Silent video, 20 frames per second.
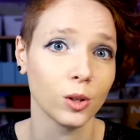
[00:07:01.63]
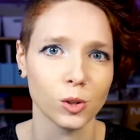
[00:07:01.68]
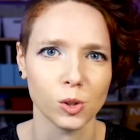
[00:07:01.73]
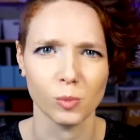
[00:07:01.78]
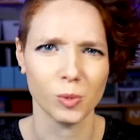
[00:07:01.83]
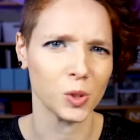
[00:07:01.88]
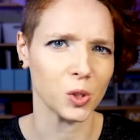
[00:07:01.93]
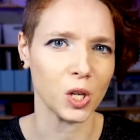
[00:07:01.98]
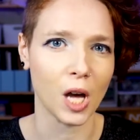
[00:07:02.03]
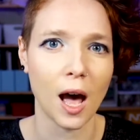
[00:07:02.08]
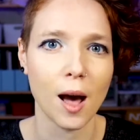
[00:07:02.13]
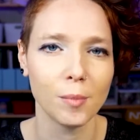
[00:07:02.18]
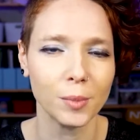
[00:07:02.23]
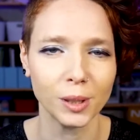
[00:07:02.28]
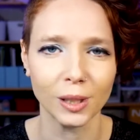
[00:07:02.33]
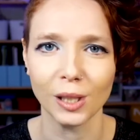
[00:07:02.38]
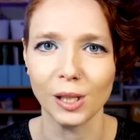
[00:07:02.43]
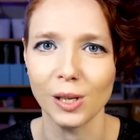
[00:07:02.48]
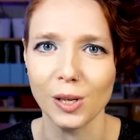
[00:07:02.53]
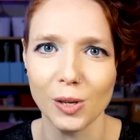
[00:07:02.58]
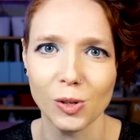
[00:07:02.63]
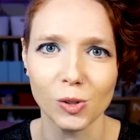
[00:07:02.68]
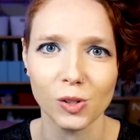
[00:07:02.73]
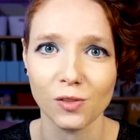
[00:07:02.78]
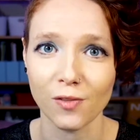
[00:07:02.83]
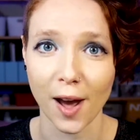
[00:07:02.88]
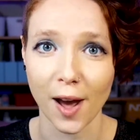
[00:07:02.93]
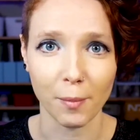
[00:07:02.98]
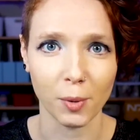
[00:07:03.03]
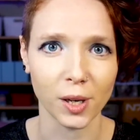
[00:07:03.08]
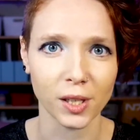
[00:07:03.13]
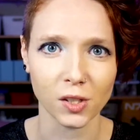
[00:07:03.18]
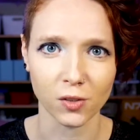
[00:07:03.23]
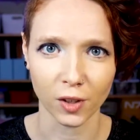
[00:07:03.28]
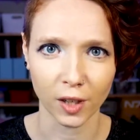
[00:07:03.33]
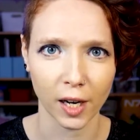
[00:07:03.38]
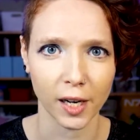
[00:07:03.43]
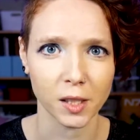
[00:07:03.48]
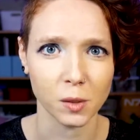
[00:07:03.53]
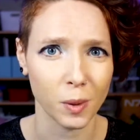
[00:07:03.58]
or most commonly used fabrics for
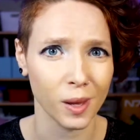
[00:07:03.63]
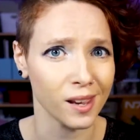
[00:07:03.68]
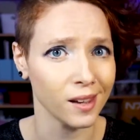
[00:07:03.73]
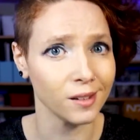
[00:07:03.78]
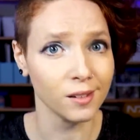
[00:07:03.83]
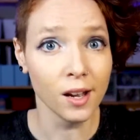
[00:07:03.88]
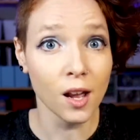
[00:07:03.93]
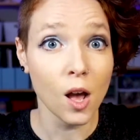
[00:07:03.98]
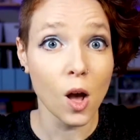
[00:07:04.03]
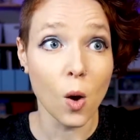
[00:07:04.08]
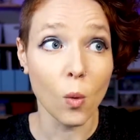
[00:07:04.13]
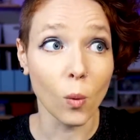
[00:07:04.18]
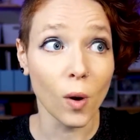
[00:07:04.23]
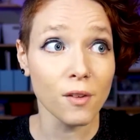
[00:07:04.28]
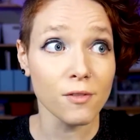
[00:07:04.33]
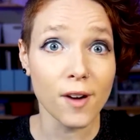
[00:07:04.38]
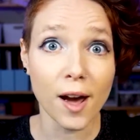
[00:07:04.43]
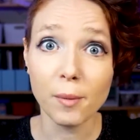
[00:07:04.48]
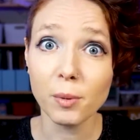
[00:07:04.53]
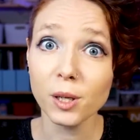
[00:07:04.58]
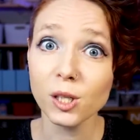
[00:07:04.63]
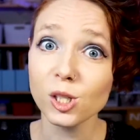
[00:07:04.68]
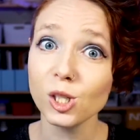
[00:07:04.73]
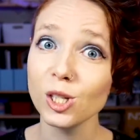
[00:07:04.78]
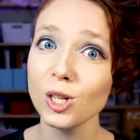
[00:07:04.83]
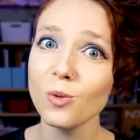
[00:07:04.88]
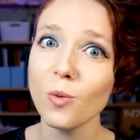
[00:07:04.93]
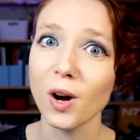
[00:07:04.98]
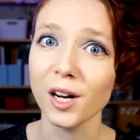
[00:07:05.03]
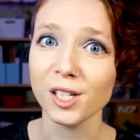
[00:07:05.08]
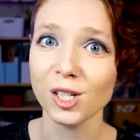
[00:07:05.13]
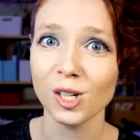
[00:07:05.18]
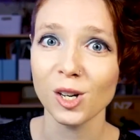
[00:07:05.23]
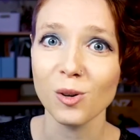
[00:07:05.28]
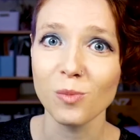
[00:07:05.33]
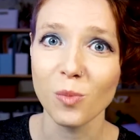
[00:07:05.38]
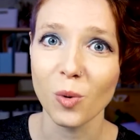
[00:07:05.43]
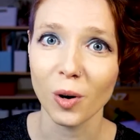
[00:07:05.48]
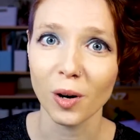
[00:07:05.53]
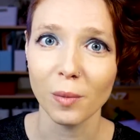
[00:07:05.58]
cosplay, and what fabrics do you want to know
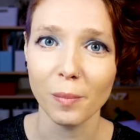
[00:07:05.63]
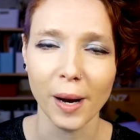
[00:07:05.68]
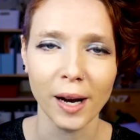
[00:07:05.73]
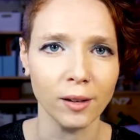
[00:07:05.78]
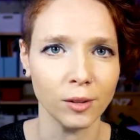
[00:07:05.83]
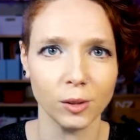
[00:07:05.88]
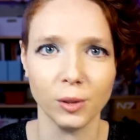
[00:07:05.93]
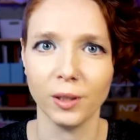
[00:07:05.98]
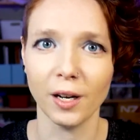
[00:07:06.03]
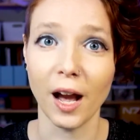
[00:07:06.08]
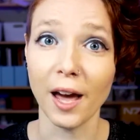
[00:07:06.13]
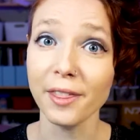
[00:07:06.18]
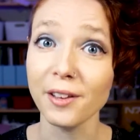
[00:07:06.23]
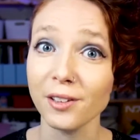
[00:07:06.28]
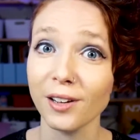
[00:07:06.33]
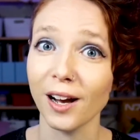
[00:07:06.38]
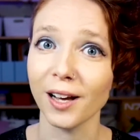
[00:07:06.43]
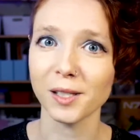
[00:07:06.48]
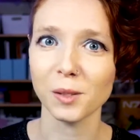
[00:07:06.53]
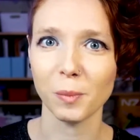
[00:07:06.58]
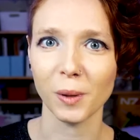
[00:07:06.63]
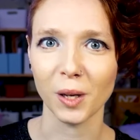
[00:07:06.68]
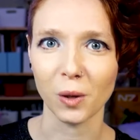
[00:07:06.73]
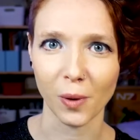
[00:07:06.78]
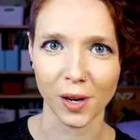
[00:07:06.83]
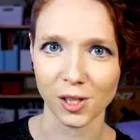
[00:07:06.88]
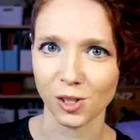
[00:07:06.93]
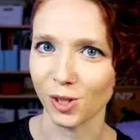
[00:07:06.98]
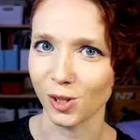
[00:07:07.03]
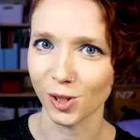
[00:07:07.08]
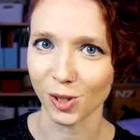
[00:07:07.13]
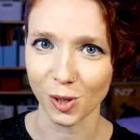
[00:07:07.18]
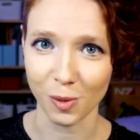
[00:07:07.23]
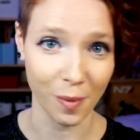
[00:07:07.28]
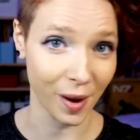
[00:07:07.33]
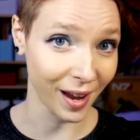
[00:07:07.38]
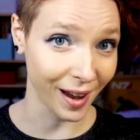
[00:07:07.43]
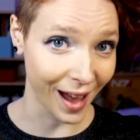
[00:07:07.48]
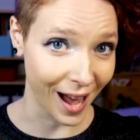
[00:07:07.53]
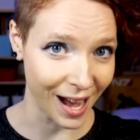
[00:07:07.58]
more about, or other cosplay questions you
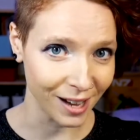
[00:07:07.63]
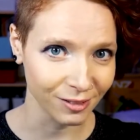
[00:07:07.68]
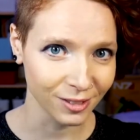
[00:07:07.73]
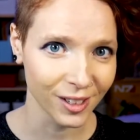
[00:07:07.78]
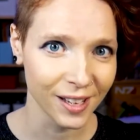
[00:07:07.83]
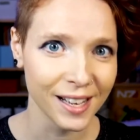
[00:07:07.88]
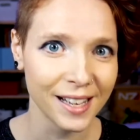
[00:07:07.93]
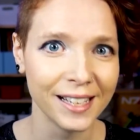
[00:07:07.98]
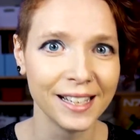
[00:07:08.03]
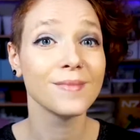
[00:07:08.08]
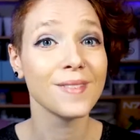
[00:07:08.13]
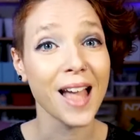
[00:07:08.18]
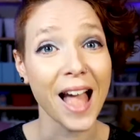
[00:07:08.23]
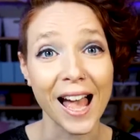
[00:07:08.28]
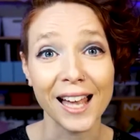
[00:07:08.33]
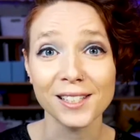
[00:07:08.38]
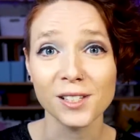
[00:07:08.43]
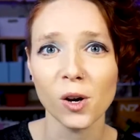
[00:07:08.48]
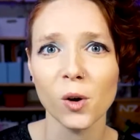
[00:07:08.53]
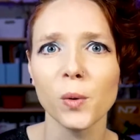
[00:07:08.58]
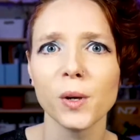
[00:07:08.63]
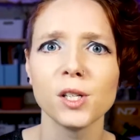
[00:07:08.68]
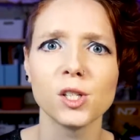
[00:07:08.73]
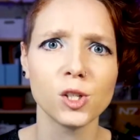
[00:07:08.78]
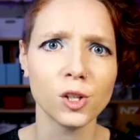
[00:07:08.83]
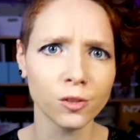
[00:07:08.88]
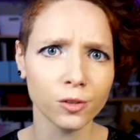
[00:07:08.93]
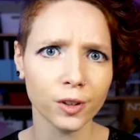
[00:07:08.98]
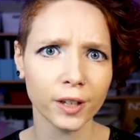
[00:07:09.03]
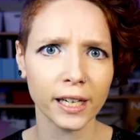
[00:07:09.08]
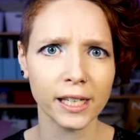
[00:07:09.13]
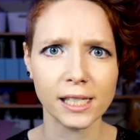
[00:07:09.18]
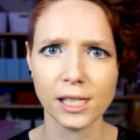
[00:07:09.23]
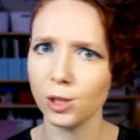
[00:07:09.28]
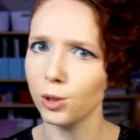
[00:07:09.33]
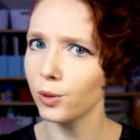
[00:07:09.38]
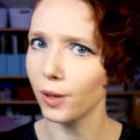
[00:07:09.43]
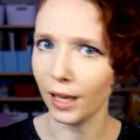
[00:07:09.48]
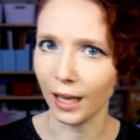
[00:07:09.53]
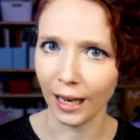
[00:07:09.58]
might have. As always, don't forget to
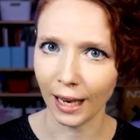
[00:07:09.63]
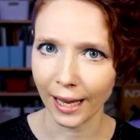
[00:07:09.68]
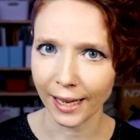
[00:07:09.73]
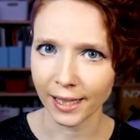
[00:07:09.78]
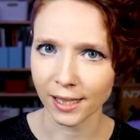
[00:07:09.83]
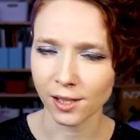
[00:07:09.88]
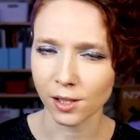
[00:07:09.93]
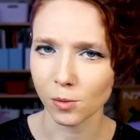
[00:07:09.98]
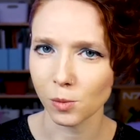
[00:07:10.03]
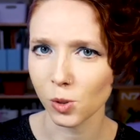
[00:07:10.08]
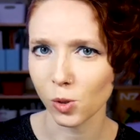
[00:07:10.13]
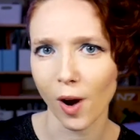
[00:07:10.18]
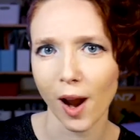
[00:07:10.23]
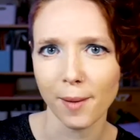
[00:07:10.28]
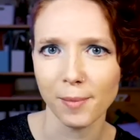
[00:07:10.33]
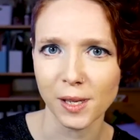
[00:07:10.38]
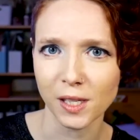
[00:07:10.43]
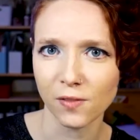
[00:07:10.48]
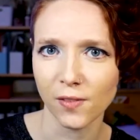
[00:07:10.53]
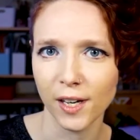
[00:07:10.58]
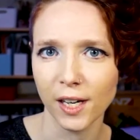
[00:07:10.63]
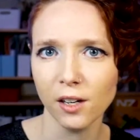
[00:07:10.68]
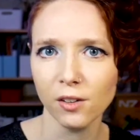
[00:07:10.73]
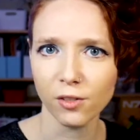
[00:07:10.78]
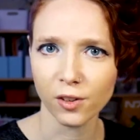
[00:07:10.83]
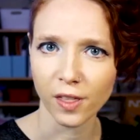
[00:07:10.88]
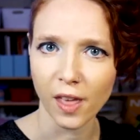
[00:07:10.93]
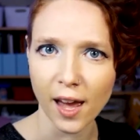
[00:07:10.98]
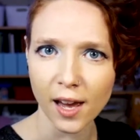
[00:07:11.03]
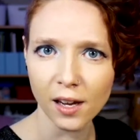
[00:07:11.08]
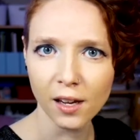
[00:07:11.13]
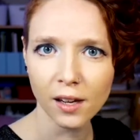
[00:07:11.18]
like and subscribe this video for that